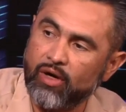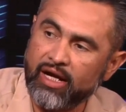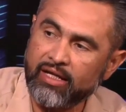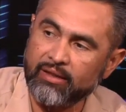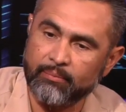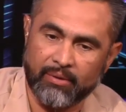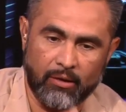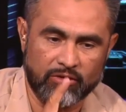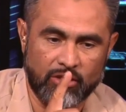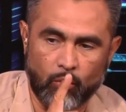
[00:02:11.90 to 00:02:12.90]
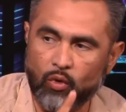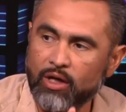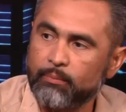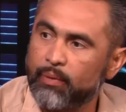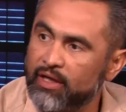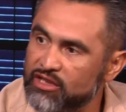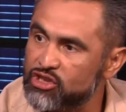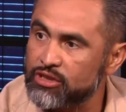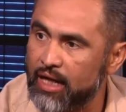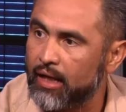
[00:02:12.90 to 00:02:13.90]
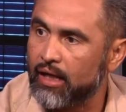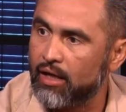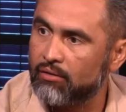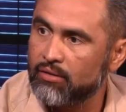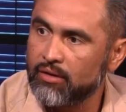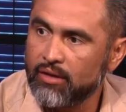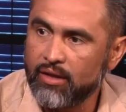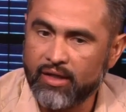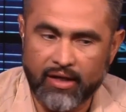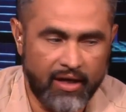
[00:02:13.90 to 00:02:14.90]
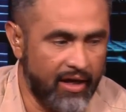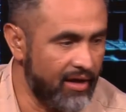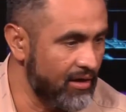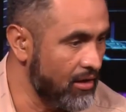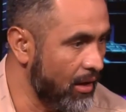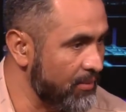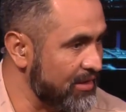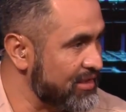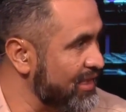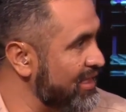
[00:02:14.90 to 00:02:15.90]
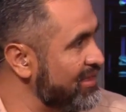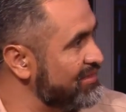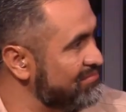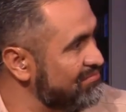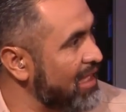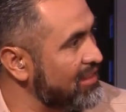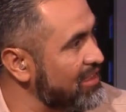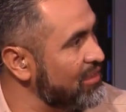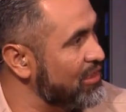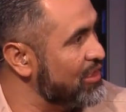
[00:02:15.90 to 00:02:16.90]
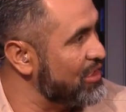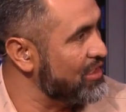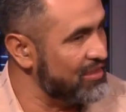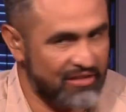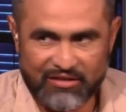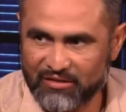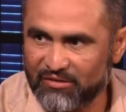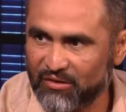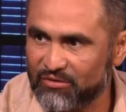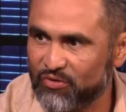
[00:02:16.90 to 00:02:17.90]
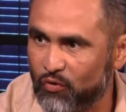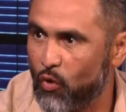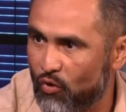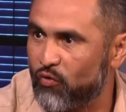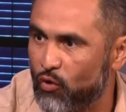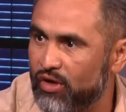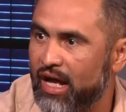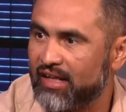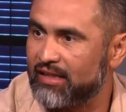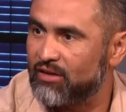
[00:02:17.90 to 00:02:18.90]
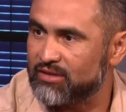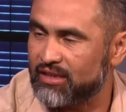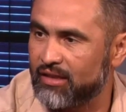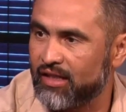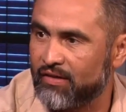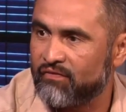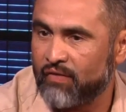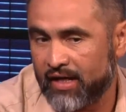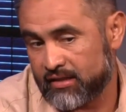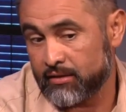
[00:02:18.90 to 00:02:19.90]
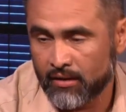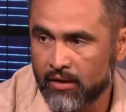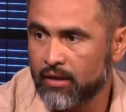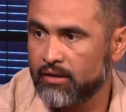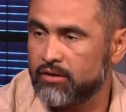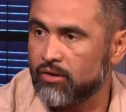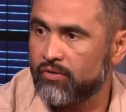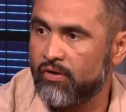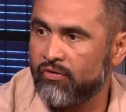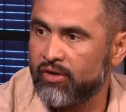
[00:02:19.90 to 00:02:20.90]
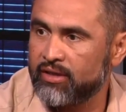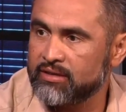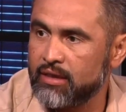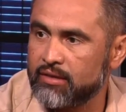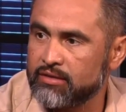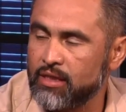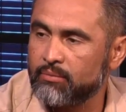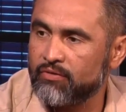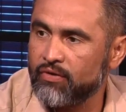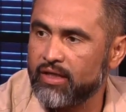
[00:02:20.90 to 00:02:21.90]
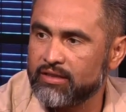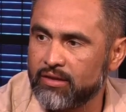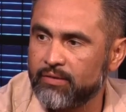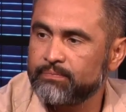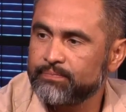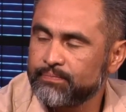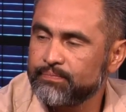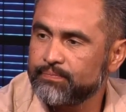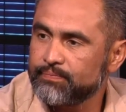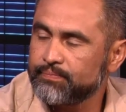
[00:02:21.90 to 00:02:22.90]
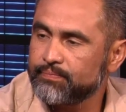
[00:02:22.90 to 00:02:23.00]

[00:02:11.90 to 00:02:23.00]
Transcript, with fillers: right, but it was a one-punch knockout. Wow. And obviously, that didn't occur because, you know, there was four knockdowns in the fight until the referee decided to stop the fight. So. You know,